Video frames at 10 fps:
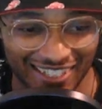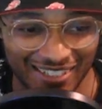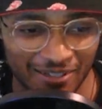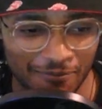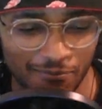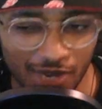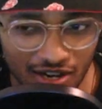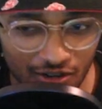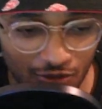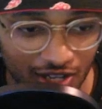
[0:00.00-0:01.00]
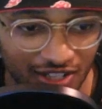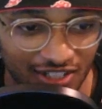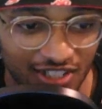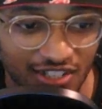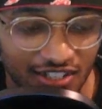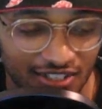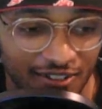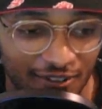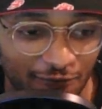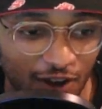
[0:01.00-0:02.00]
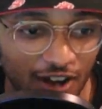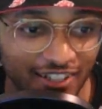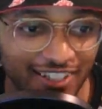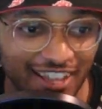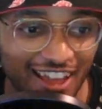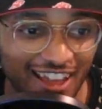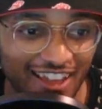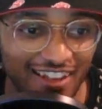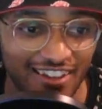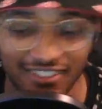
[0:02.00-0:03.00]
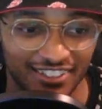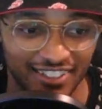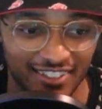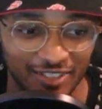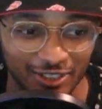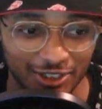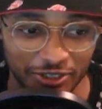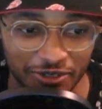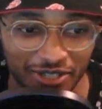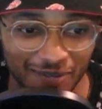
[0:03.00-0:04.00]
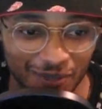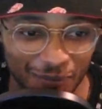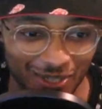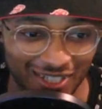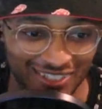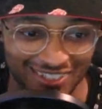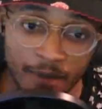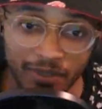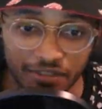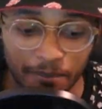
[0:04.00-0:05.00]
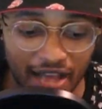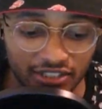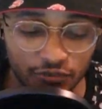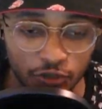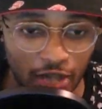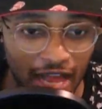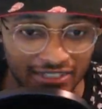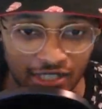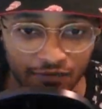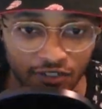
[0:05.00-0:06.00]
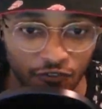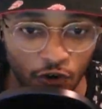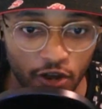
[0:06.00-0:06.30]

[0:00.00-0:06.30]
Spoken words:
America, fuck yeah. And then he starts shooting up the place. But the Master Rule has something for